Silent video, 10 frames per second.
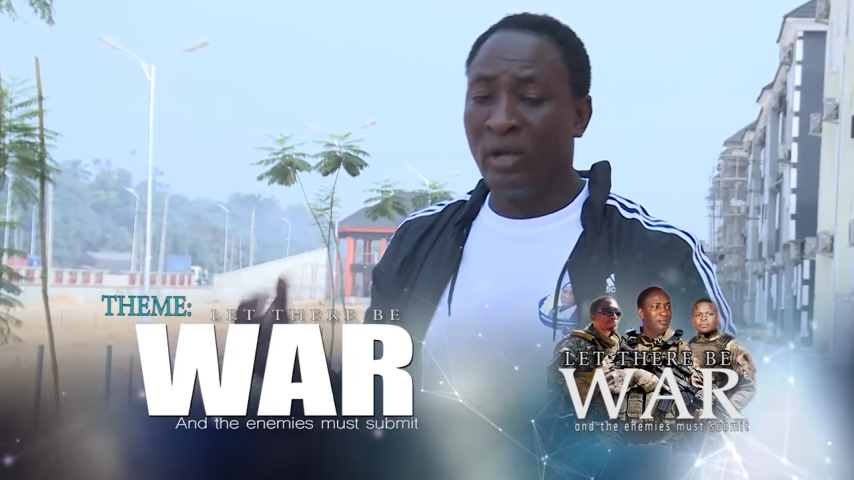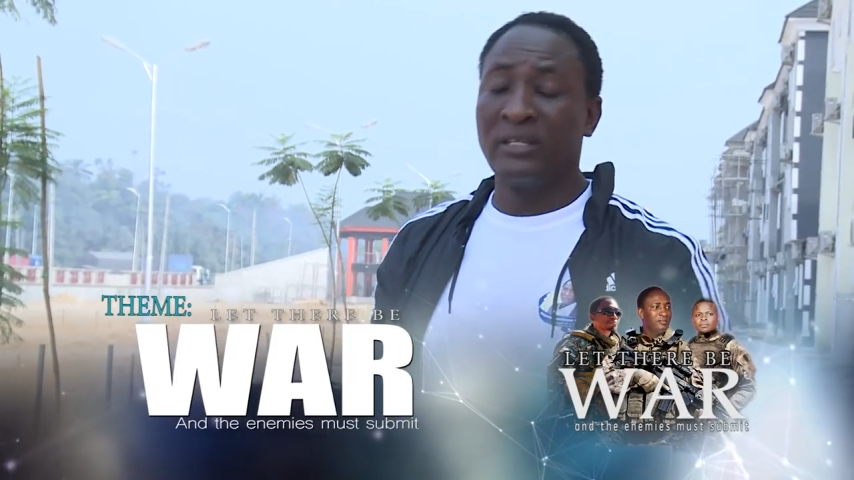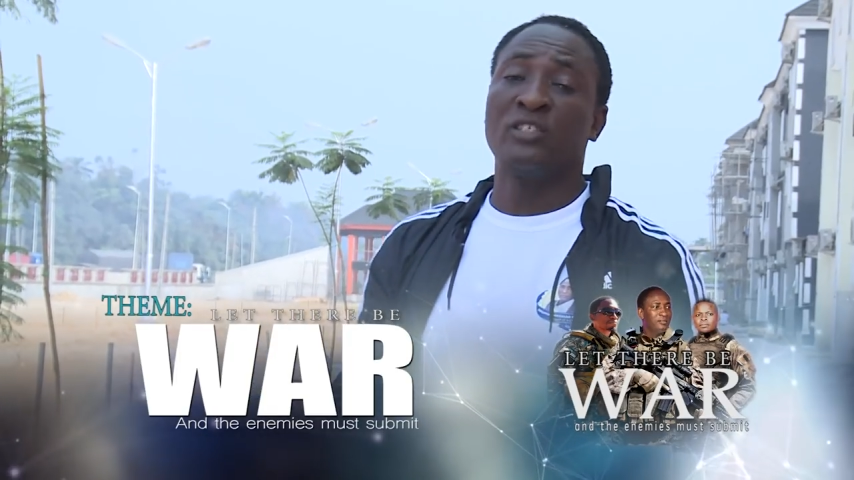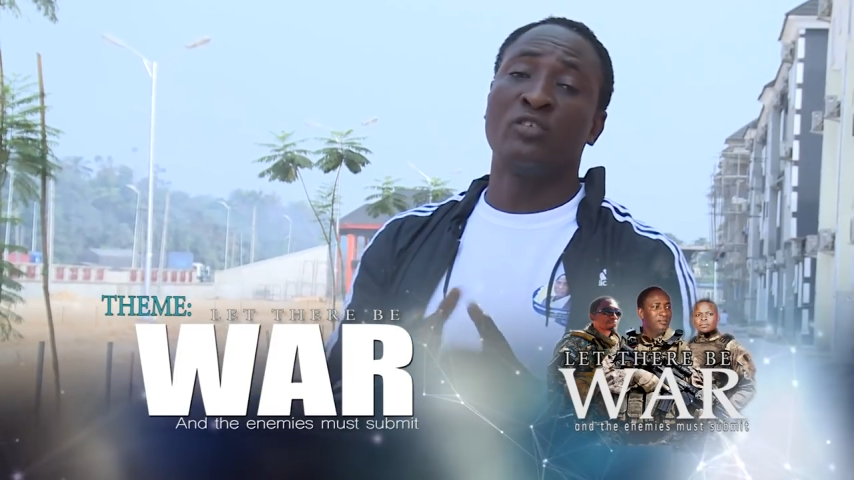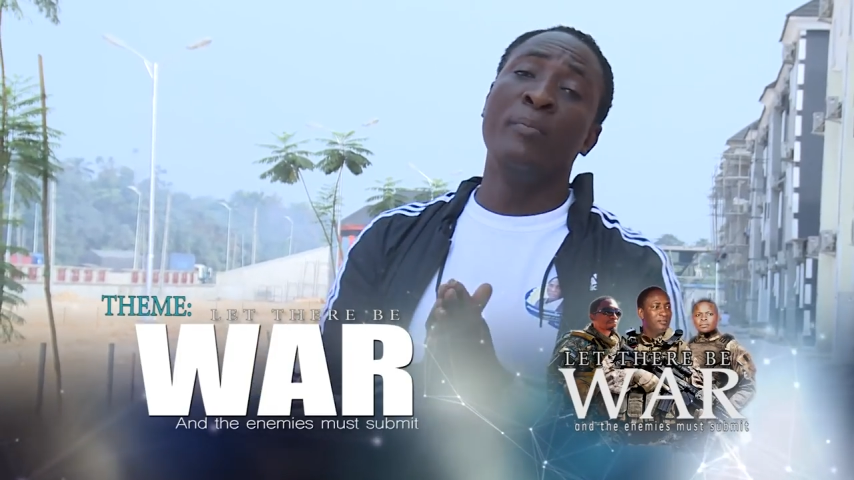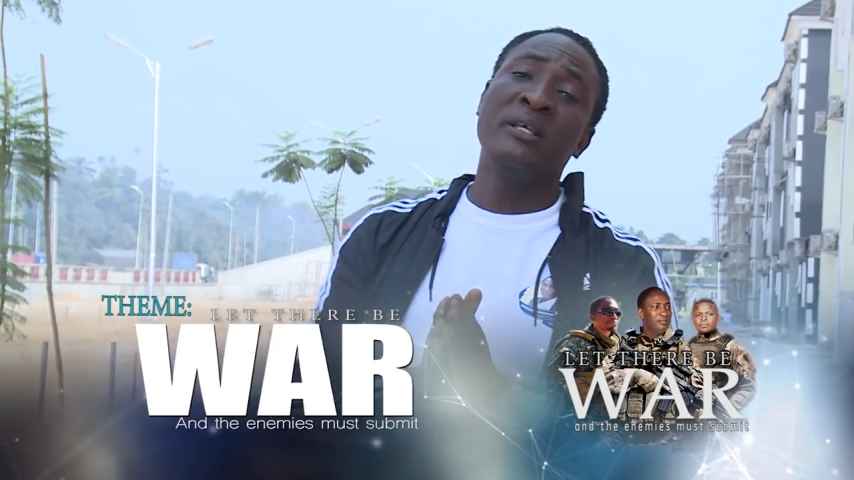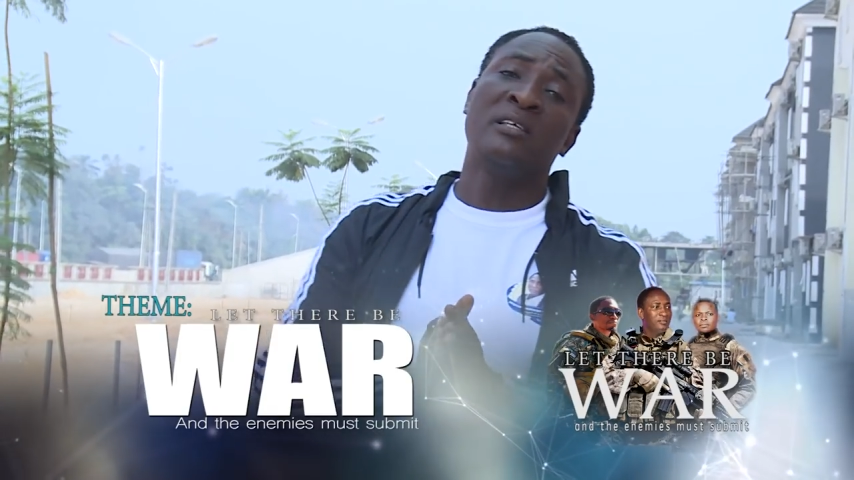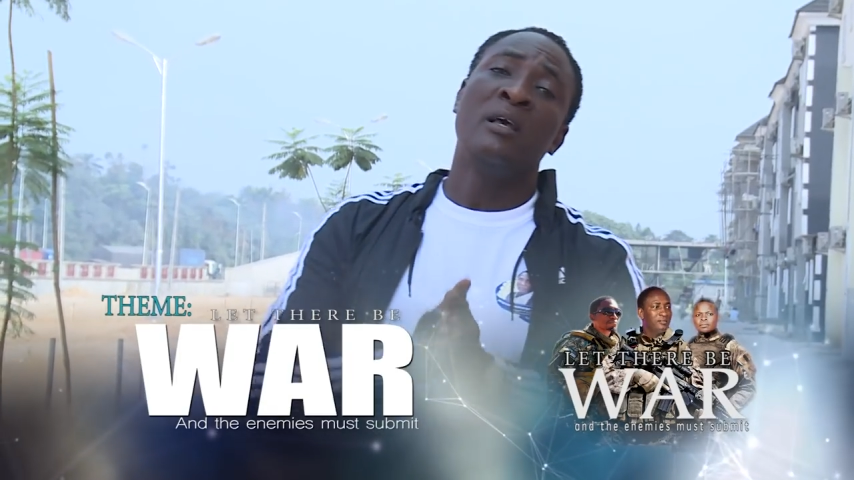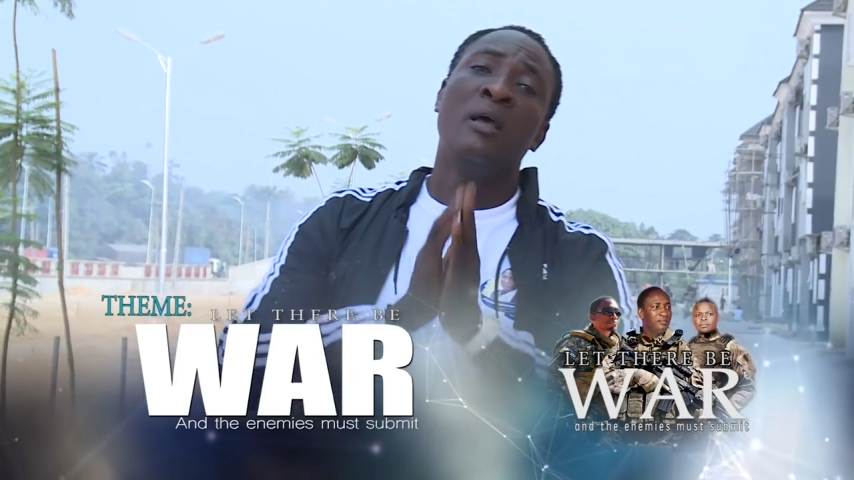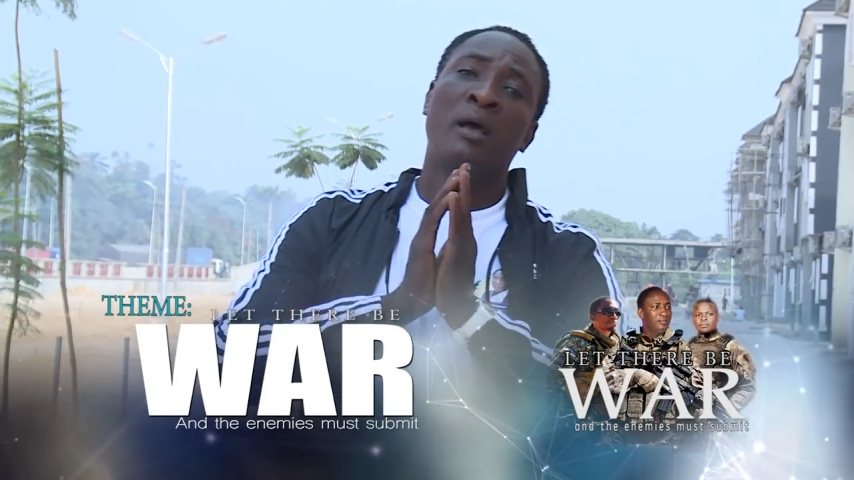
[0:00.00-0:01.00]
Once they
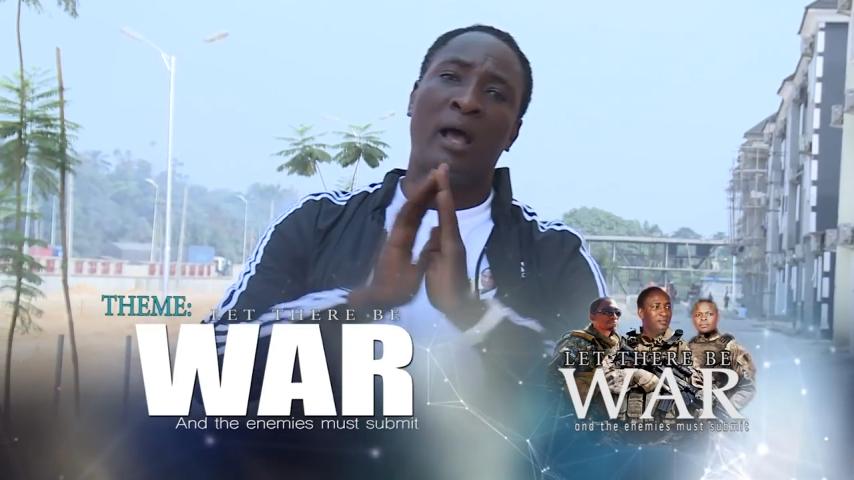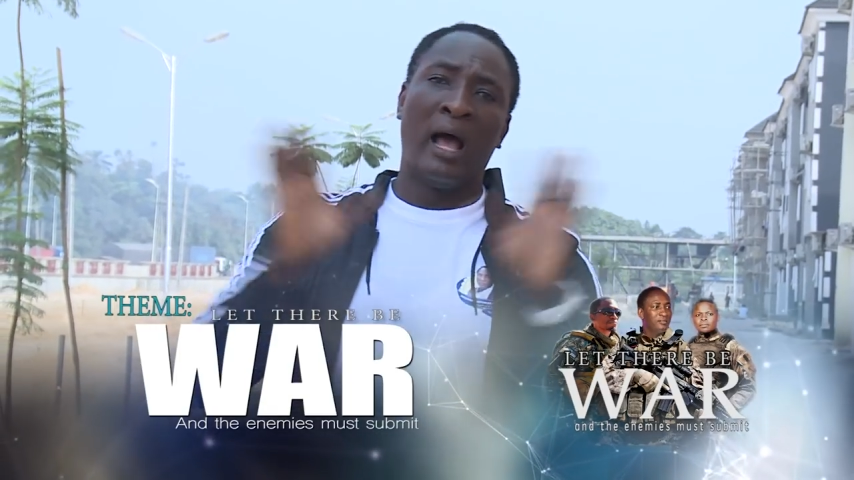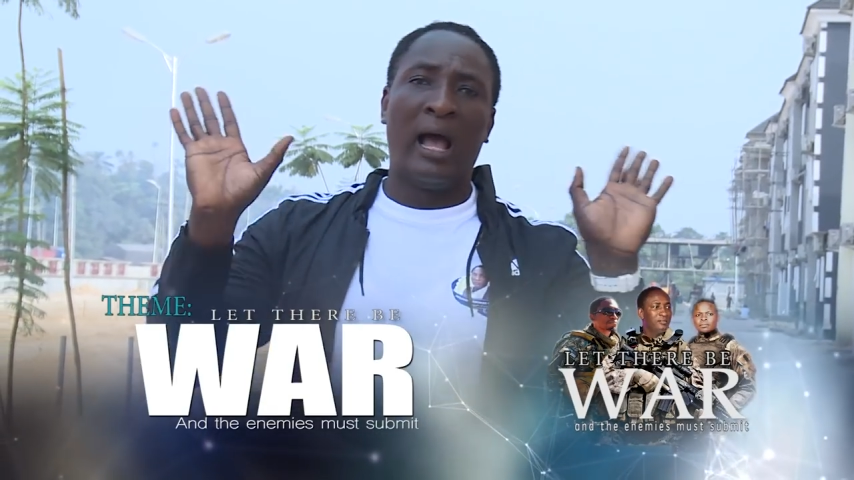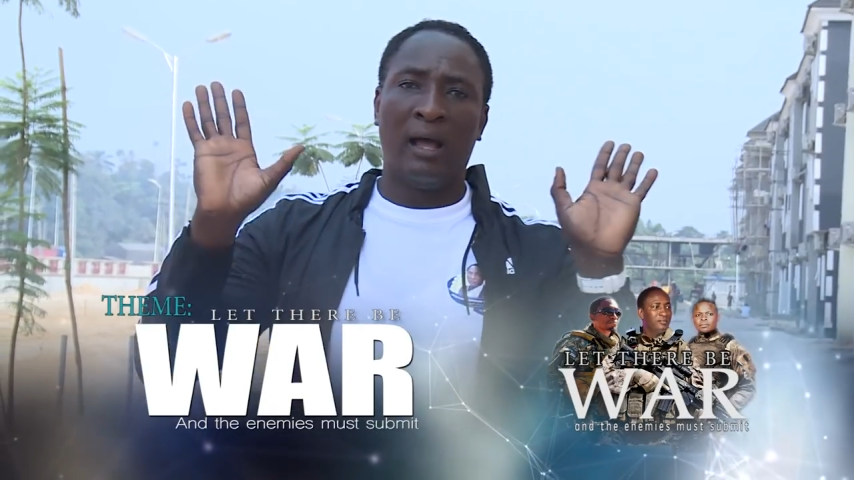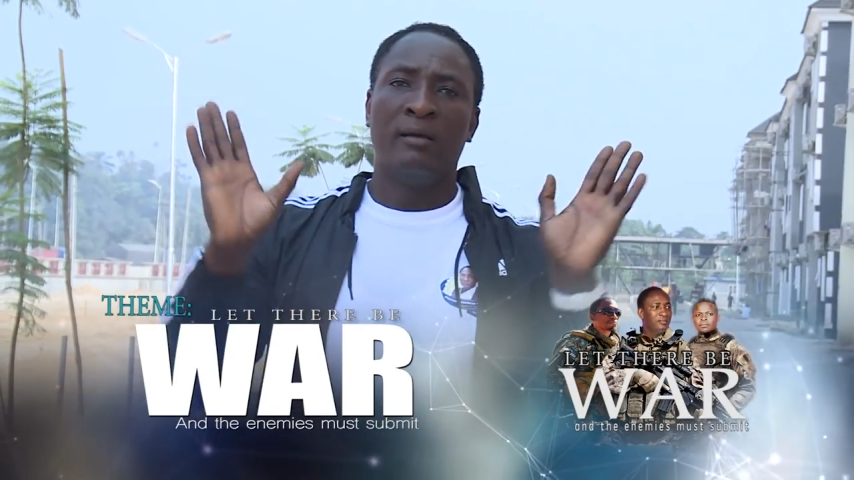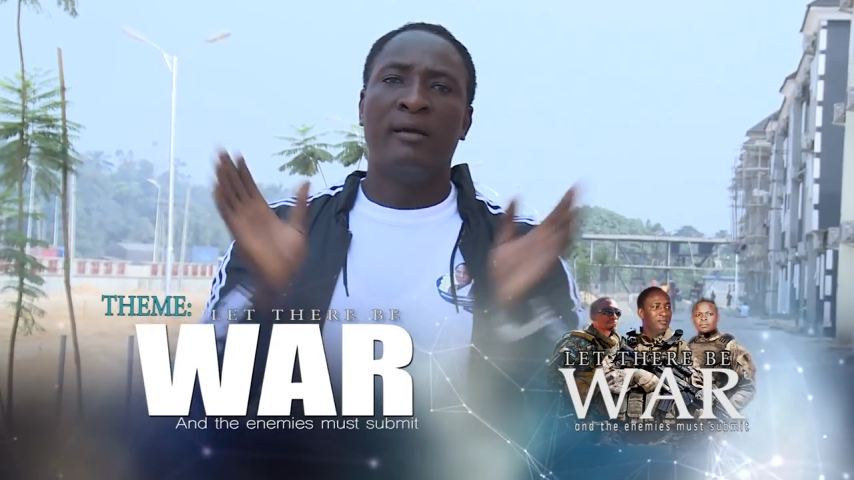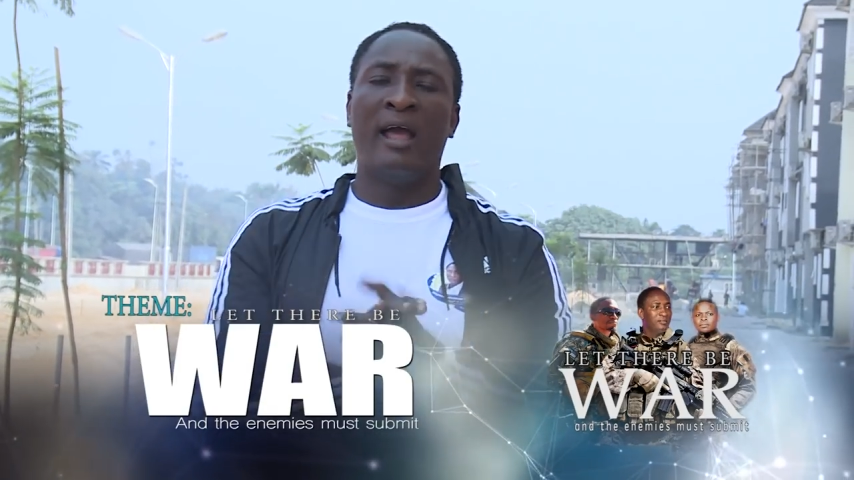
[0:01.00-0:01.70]
submit, Ah,